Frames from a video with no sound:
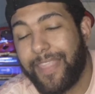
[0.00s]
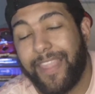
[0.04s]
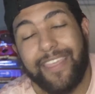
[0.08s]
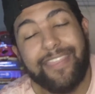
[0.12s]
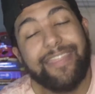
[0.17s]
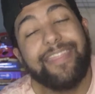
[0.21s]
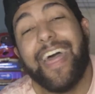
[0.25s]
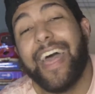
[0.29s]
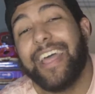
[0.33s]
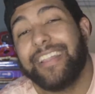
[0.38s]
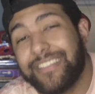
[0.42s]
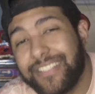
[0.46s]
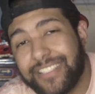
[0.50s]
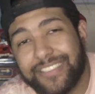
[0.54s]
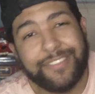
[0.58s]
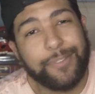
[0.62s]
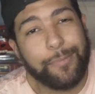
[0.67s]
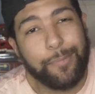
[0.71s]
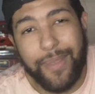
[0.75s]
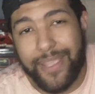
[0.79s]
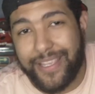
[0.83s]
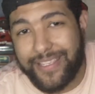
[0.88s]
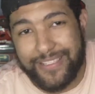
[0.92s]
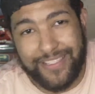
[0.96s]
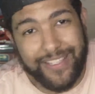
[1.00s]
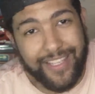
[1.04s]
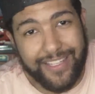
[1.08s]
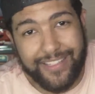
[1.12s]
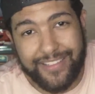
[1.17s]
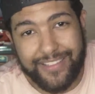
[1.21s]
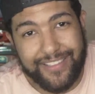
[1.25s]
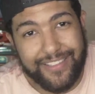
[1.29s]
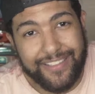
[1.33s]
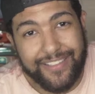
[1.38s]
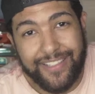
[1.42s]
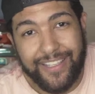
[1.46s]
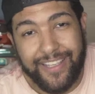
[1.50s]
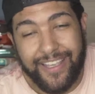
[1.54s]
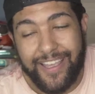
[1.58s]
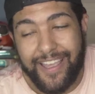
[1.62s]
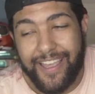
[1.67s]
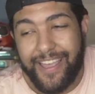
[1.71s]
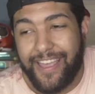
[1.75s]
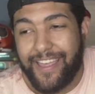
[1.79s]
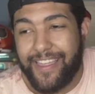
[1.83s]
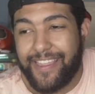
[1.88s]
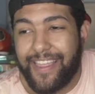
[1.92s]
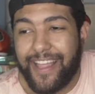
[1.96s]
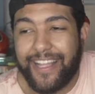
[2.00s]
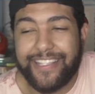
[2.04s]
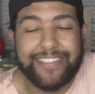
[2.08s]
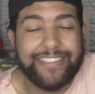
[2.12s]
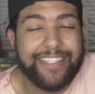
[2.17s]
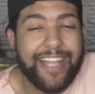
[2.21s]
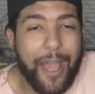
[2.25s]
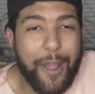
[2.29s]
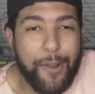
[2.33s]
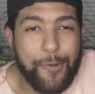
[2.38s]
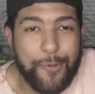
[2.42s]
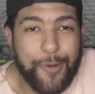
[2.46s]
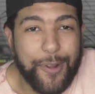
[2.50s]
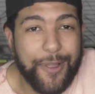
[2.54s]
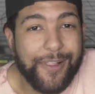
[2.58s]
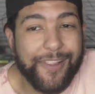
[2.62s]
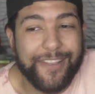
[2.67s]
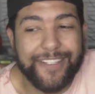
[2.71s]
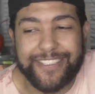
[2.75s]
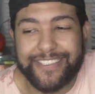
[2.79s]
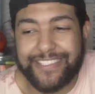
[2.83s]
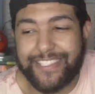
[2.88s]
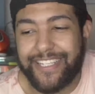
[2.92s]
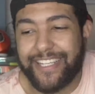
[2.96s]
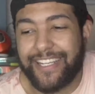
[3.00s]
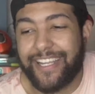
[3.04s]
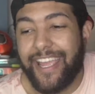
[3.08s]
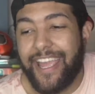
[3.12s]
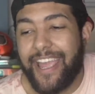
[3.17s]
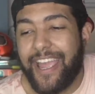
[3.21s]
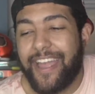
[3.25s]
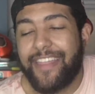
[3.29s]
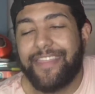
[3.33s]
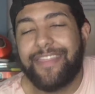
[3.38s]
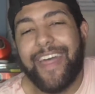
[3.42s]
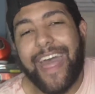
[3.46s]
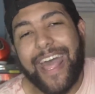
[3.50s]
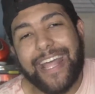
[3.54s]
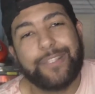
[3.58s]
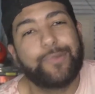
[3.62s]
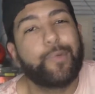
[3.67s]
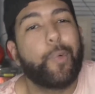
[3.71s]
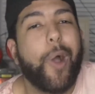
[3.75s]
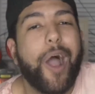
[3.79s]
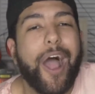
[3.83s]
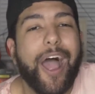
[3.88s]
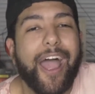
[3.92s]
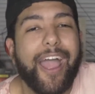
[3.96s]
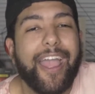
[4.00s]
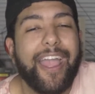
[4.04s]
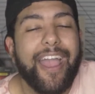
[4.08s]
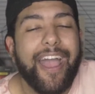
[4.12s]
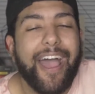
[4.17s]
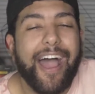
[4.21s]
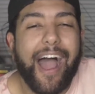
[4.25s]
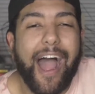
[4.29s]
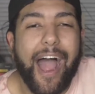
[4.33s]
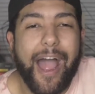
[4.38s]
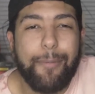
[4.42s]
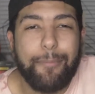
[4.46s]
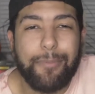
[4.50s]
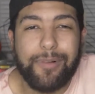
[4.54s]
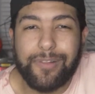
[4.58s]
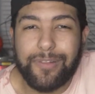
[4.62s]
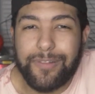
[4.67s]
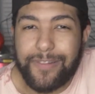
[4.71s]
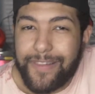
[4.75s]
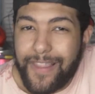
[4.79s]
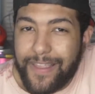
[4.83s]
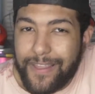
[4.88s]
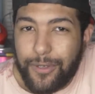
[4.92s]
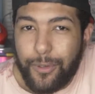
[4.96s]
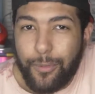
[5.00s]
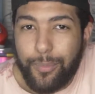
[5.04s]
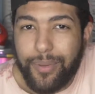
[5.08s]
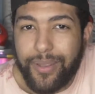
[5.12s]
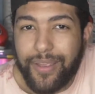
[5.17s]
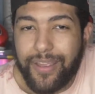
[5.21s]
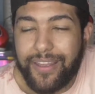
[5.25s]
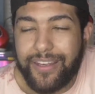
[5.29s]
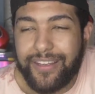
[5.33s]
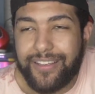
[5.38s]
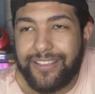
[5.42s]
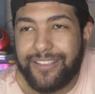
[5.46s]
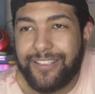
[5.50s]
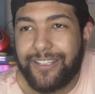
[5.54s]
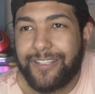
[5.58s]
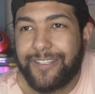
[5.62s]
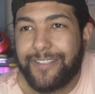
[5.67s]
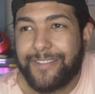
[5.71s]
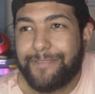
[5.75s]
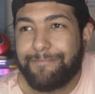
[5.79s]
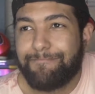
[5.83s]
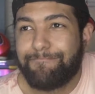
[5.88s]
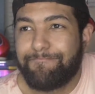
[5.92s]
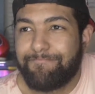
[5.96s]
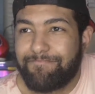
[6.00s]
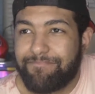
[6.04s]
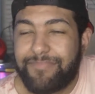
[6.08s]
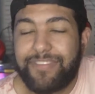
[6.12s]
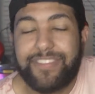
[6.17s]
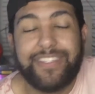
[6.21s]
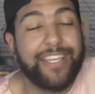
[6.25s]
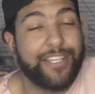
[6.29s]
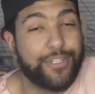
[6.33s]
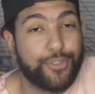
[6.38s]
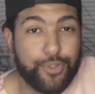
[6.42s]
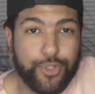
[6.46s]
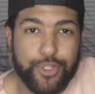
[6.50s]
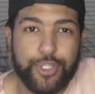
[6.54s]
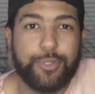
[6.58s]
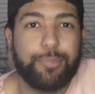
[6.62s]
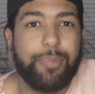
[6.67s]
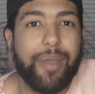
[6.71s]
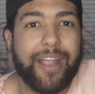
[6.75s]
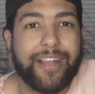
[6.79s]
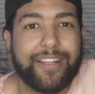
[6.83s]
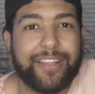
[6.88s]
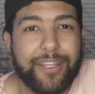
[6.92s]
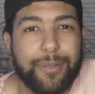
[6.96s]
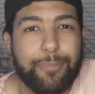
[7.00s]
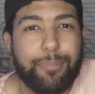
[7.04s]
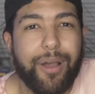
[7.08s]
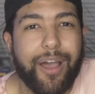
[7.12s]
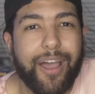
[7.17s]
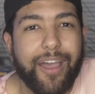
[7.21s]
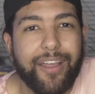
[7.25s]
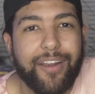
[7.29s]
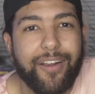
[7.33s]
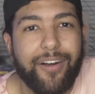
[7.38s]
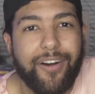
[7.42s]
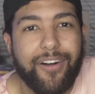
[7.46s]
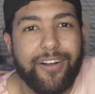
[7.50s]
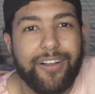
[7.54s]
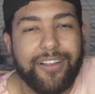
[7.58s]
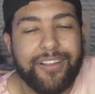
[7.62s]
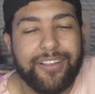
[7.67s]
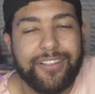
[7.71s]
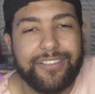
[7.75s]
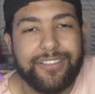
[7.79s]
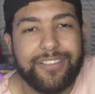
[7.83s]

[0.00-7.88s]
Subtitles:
That doesn't make sense. That's not realistic, and that's why I'm a little bit disrespected by it all.